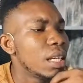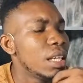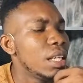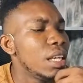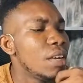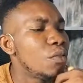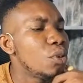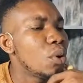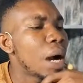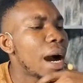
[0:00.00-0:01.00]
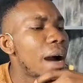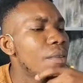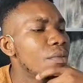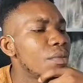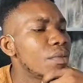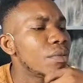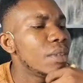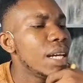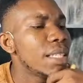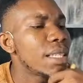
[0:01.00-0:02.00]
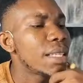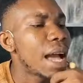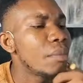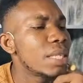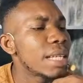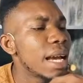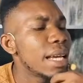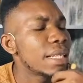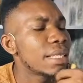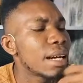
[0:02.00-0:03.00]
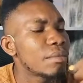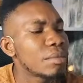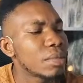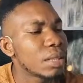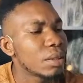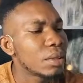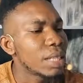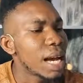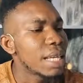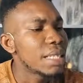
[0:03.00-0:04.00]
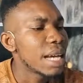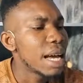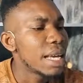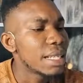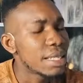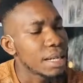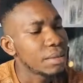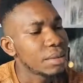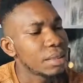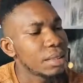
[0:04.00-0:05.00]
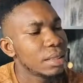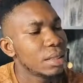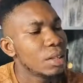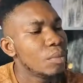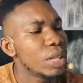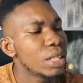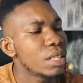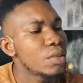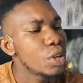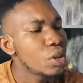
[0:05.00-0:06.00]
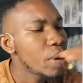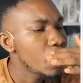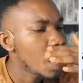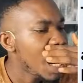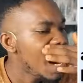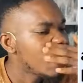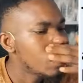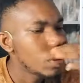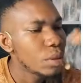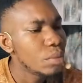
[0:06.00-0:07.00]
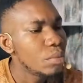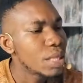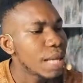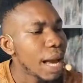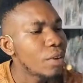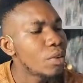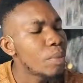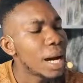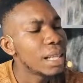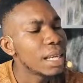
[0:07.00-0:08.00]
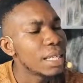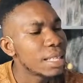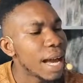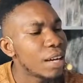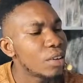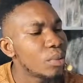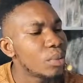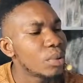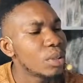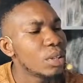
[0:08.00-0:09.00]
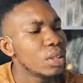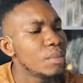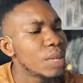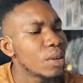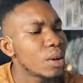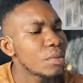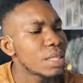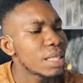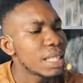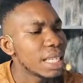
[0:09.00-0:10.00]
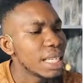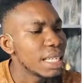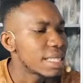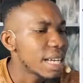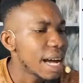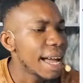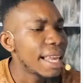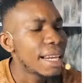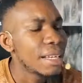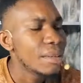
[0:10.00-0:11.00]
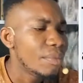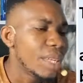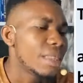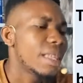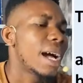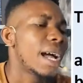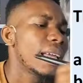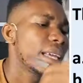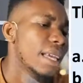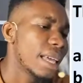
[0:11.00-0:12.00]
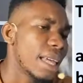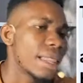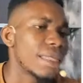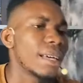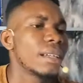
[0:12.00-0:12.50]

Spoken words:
if you have, let's say, dimethyl ether or diethyl ether, but in a situation where you have methyl group and ethyl group, it becomes ethyl methyl ether.